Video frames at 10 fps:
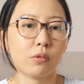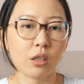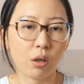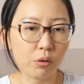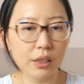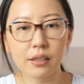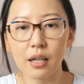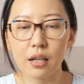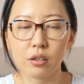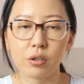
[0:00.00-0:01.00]
closing
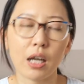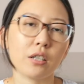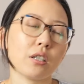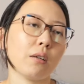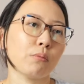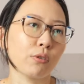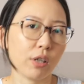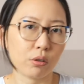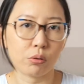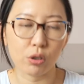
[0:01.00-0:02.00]
down location and
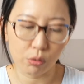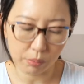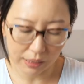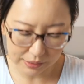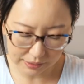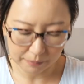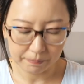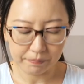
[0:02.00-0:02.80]
moving to a new place.